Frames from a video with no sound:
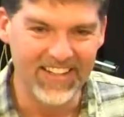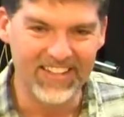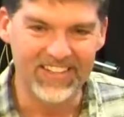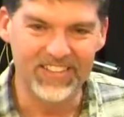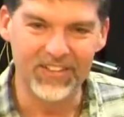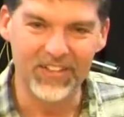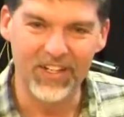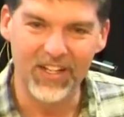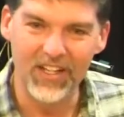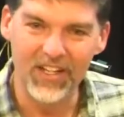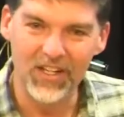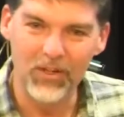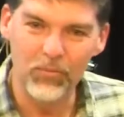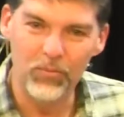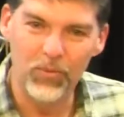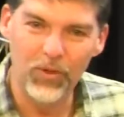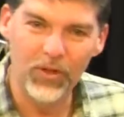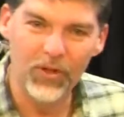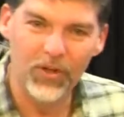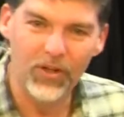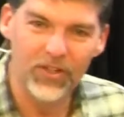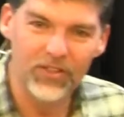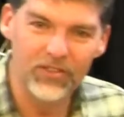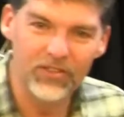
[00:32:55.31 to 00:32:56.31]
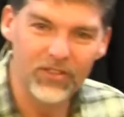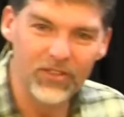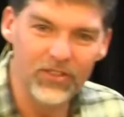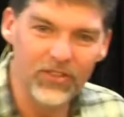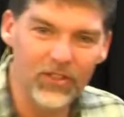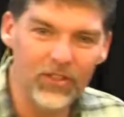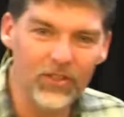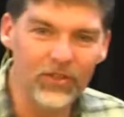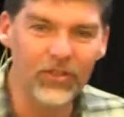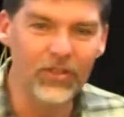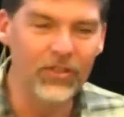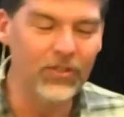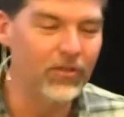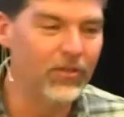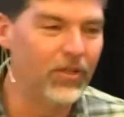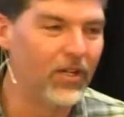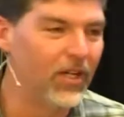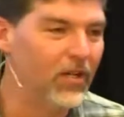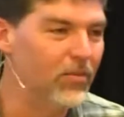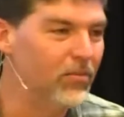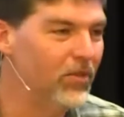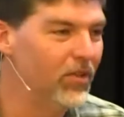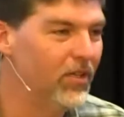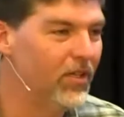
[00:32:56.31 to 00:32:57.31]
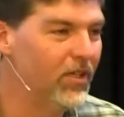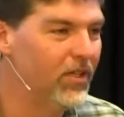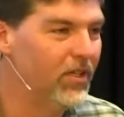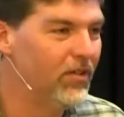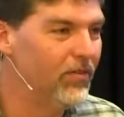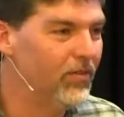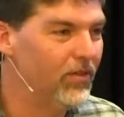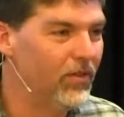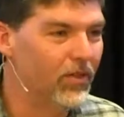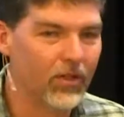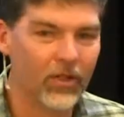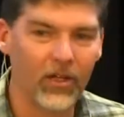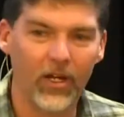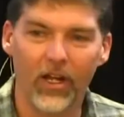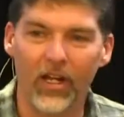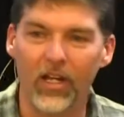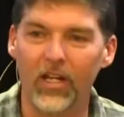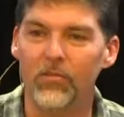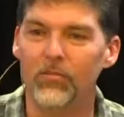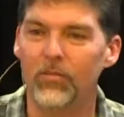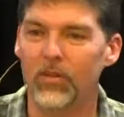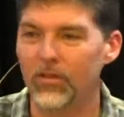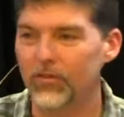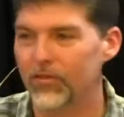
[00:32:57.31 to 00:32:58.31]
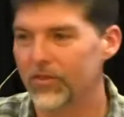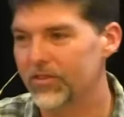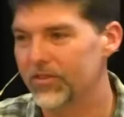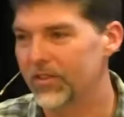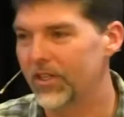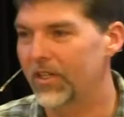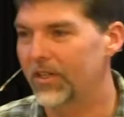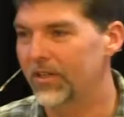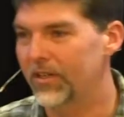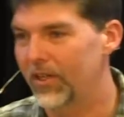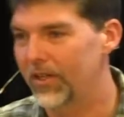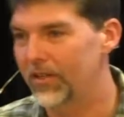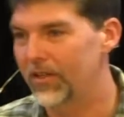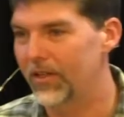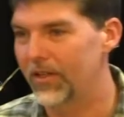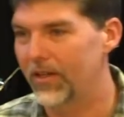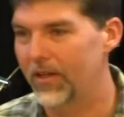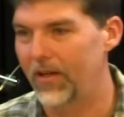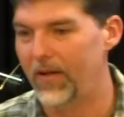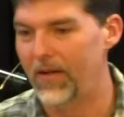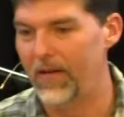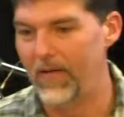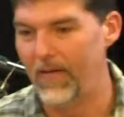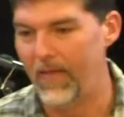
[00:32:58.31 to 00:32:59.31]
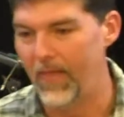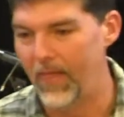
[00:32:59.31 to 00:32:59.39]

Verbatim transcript: it's going to hit bitterness in you that you can't believe, and you're going to hate me for saying that today.